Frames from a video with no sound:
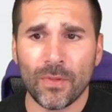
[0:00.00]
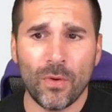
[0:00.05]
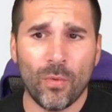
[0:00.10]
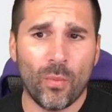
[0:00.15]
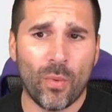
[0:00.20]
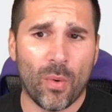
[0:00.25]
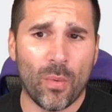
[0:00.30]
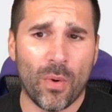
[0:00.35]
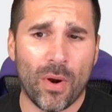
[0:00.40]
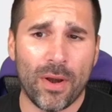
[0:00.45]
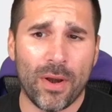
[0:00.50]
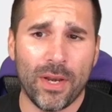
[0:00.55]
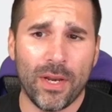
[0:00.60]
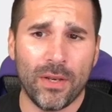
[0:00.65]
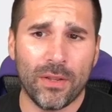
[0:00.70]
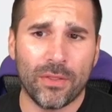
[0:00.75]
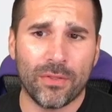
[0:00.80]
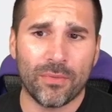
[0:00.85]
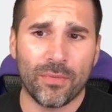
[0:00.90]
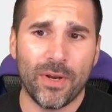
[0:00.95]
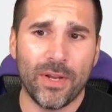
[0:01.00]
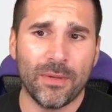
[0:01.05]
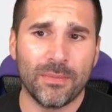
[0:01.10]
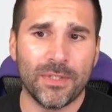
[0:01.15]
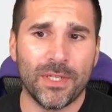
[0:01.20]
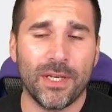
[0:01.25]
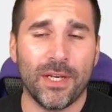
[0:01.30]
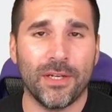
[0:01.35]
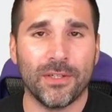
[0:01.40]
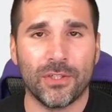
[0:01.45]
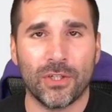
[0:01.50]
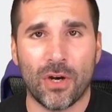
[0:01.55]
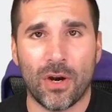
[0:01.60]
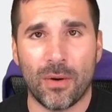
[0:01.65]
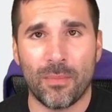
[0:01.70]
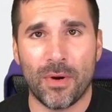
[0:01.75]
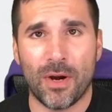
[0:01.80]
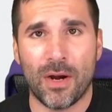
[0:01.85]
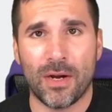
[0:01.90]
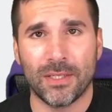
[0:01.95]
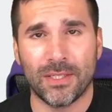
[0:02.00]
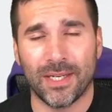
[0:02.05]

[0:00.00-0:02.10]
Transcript: We're running 3 Obsidian Charmaws.